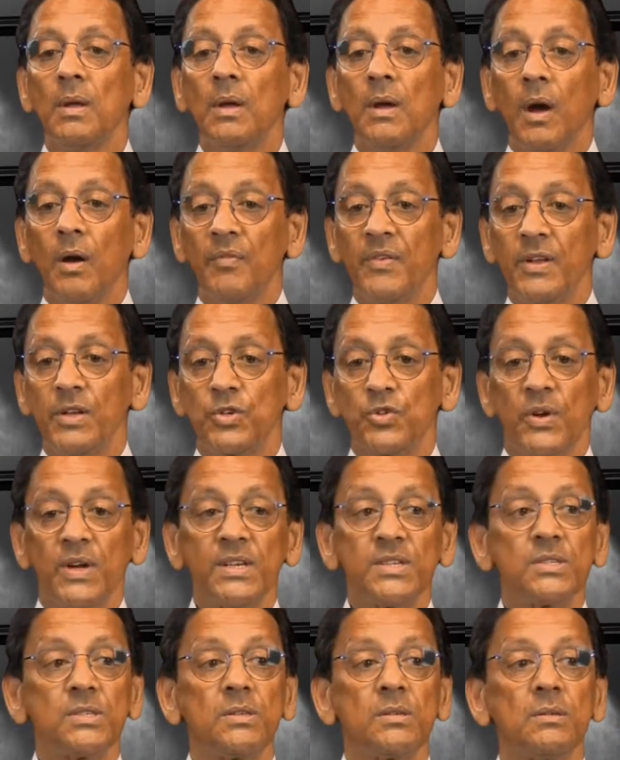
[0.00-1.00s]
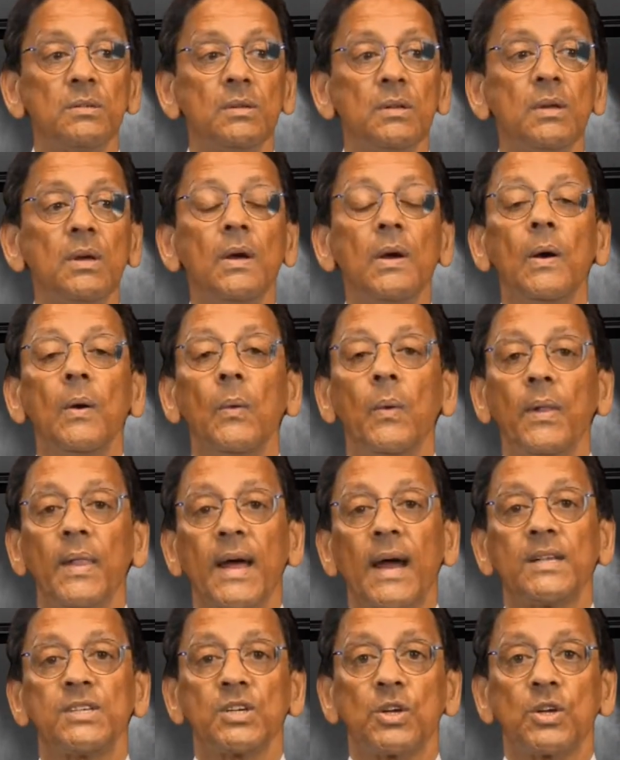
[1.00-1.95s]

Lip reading: of interest, well, that's